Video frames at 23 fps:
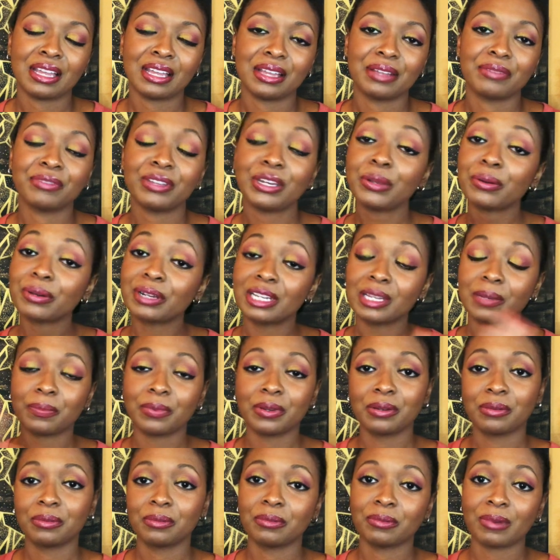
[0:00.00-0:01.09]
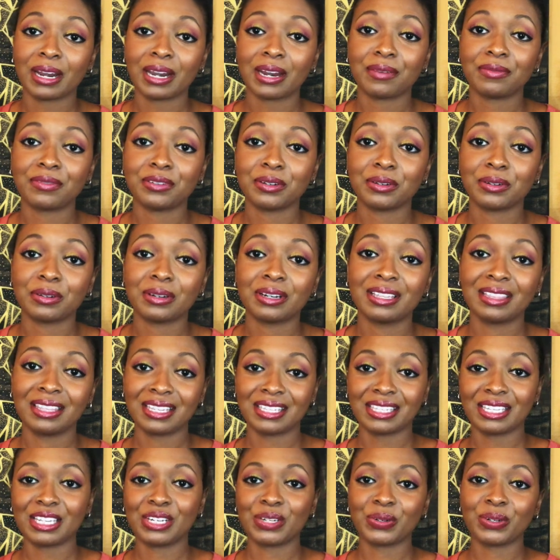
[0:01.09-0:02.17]
video clip right after
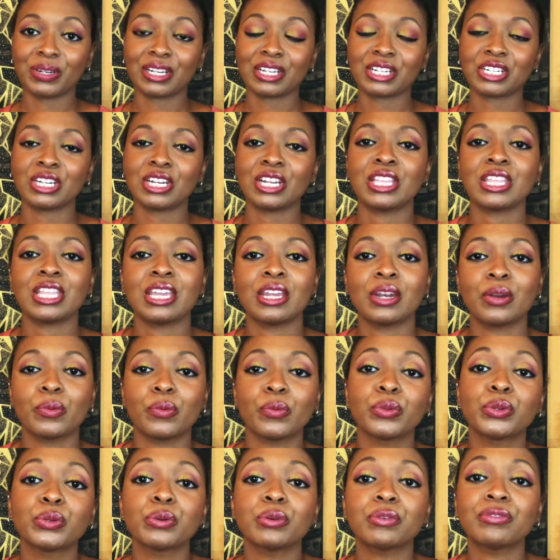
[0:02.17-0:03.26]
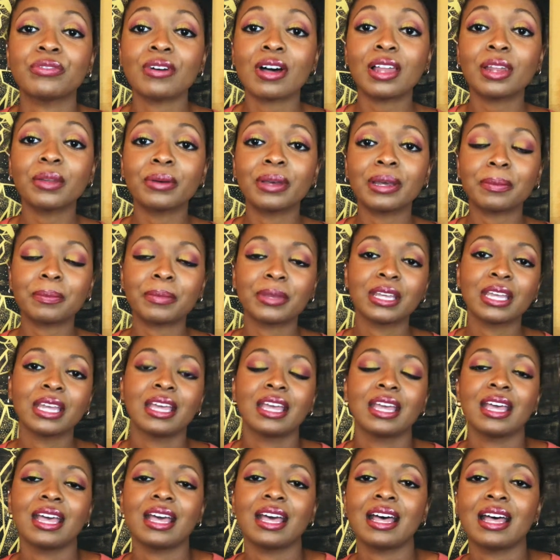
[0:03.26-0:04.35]
this introduction, and then we'll do a follow-up
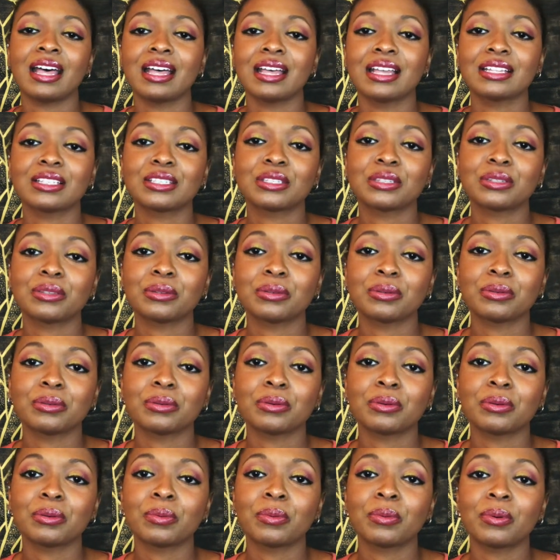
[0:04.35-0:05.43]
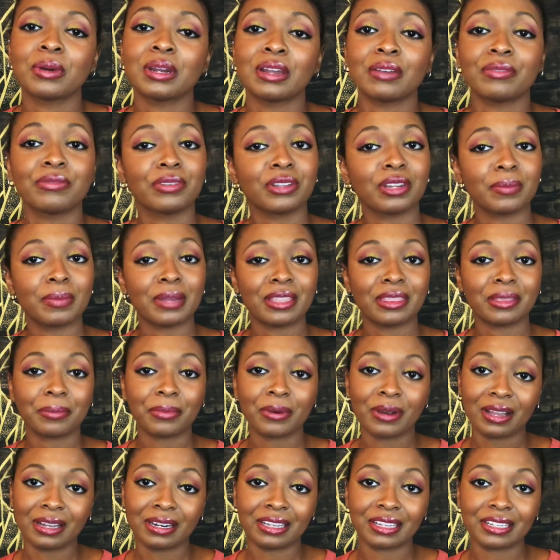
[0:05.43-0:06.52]
to what I feel about the
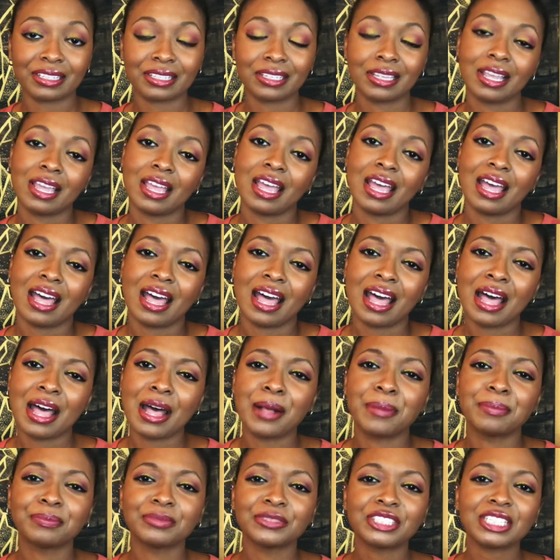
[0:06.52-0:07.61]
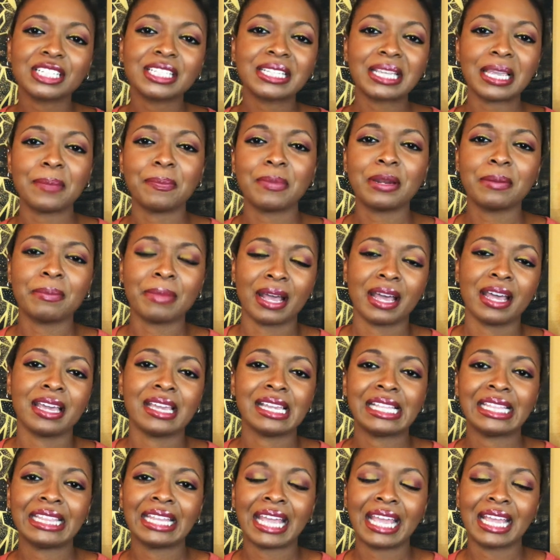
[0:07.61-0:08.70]
product. Just keep in
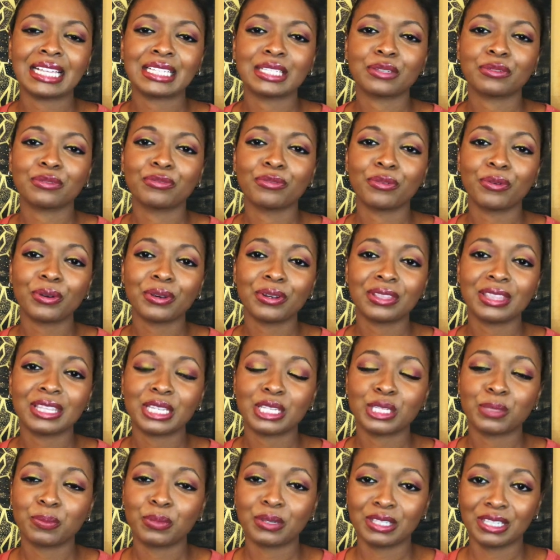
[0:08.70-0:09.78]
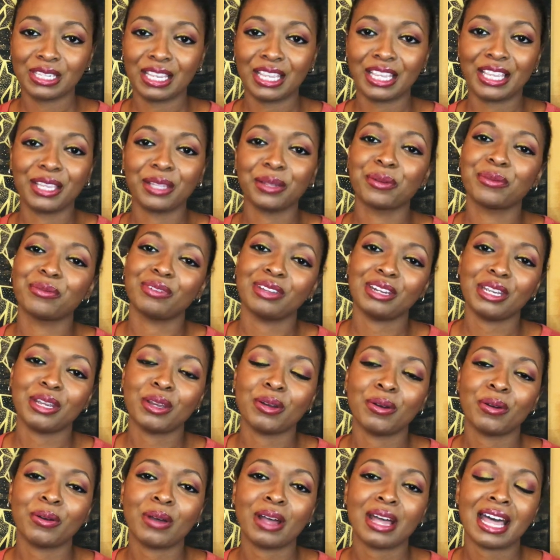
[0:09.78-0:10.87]
mind that for this particular
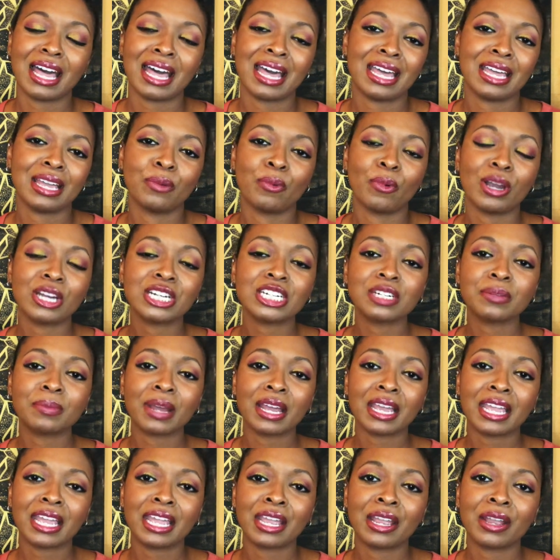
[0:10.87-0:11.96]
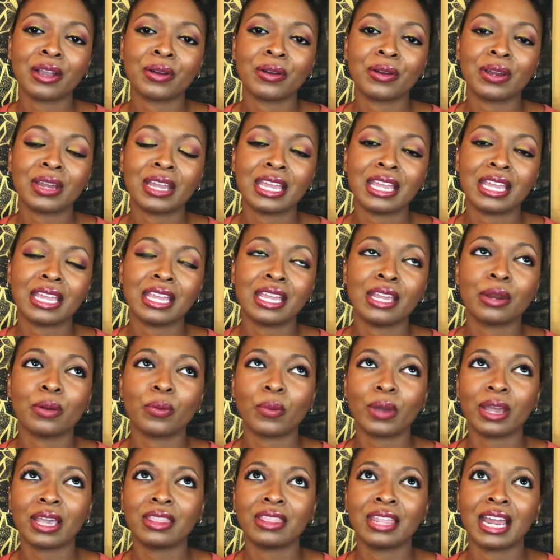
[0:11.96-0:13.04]
video, I washed my hair in a
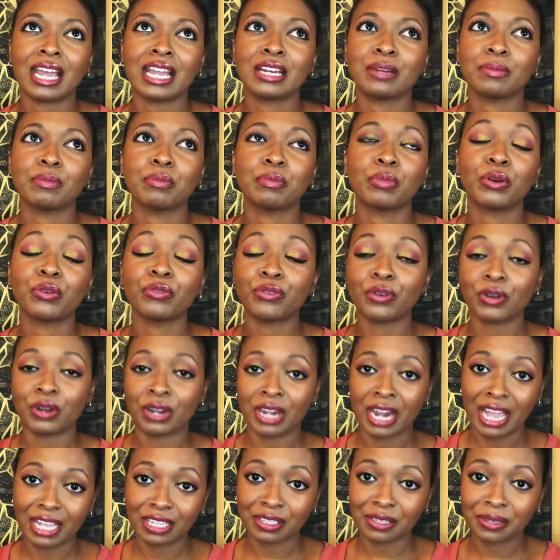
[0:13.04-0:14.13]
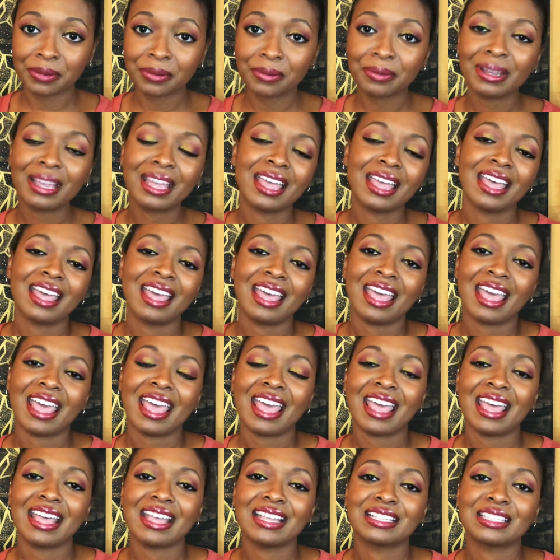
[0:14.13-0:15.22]
way that I prefer not to.
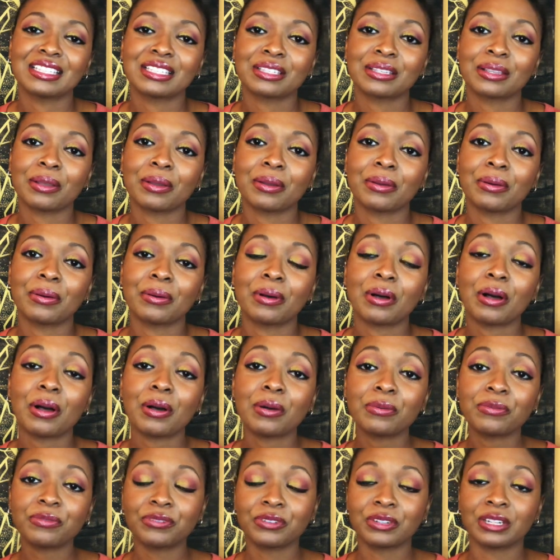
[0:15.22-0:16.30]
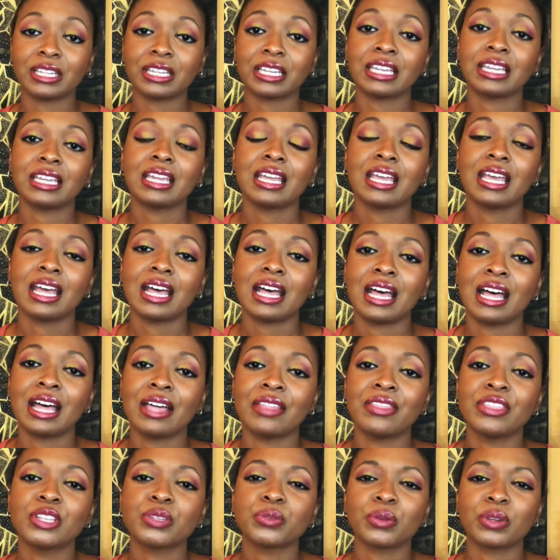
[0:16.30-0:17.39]
And so hopefully
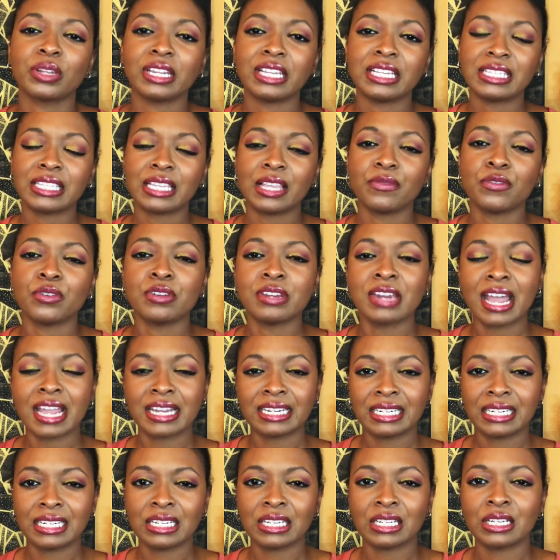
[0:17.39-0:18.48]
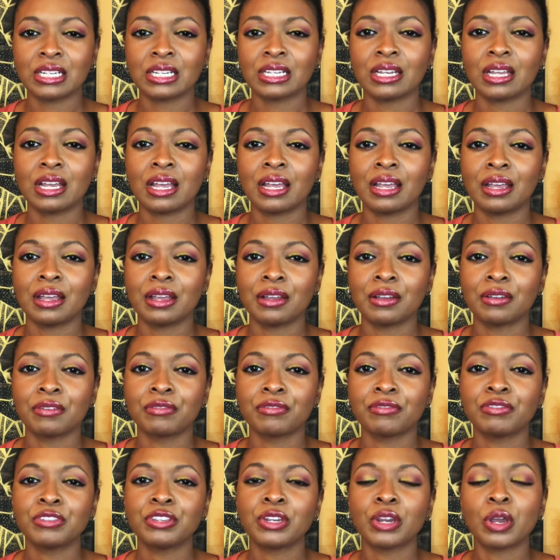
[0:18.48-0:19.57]
this will at least give you an idea of,
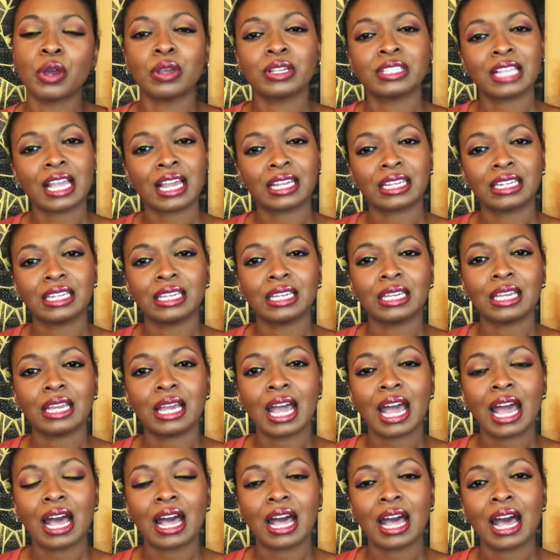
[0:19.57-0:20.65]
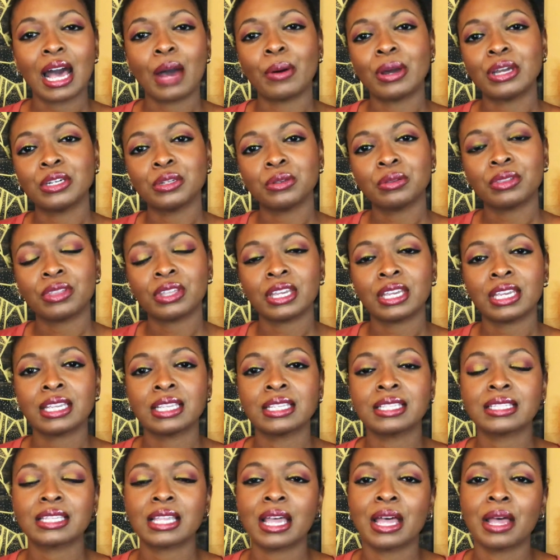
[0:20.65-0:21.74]
exactly how I do
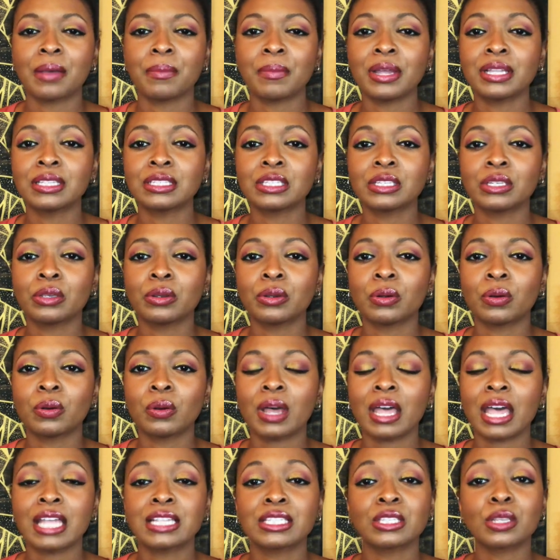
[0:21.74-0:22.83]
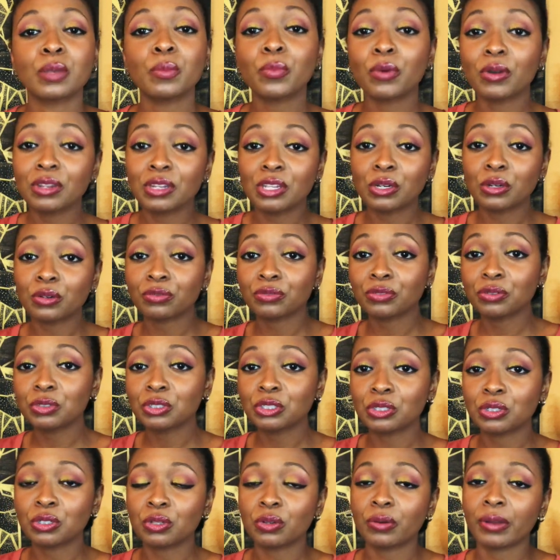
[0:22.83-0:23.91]
things until at some point in the near
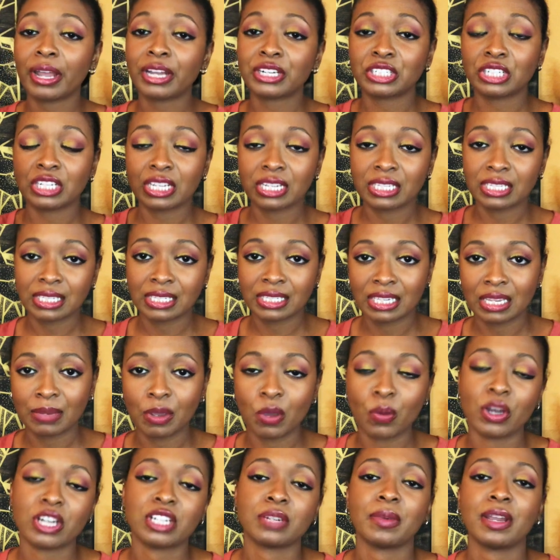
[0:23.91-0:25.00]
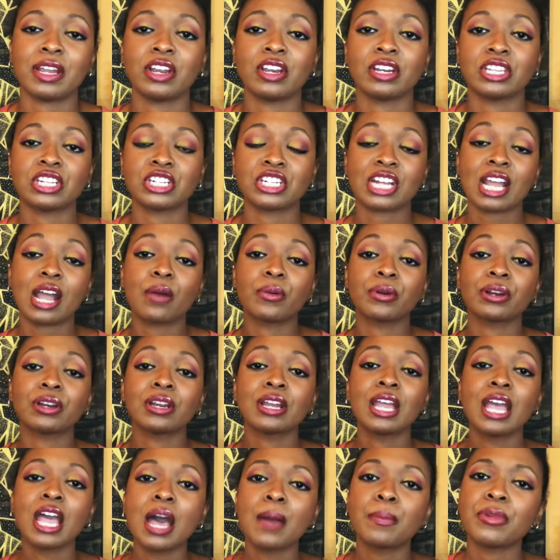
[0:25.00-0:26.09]
future, you'll actually get to see me wash my hair in the shower.
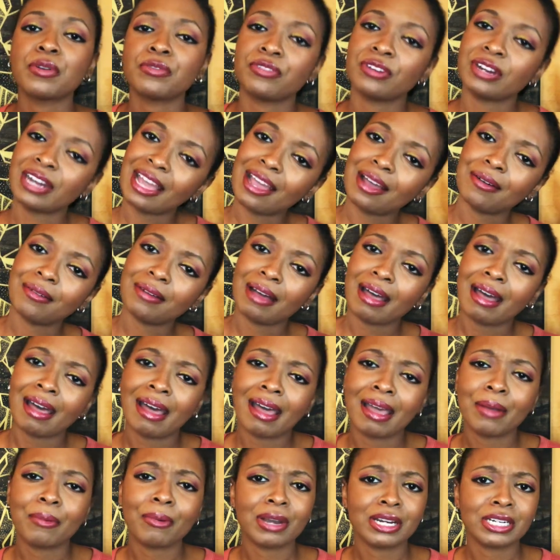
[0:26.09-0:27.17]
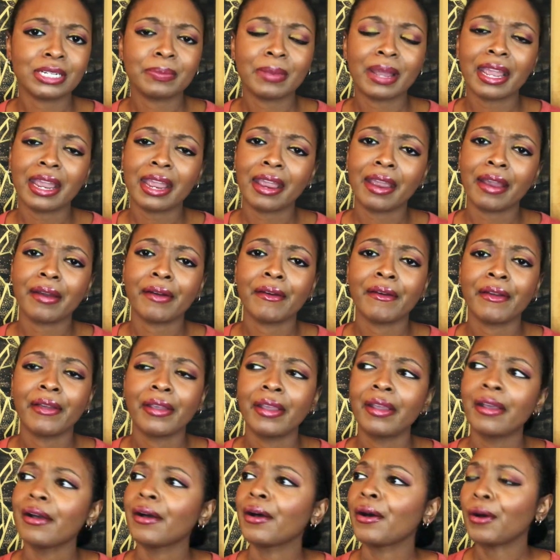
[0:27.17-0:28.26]
But for now, I wash my hair
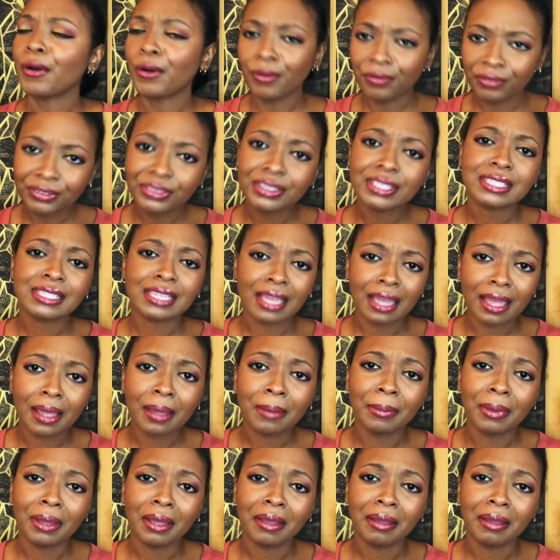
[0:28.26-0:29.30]
over the tub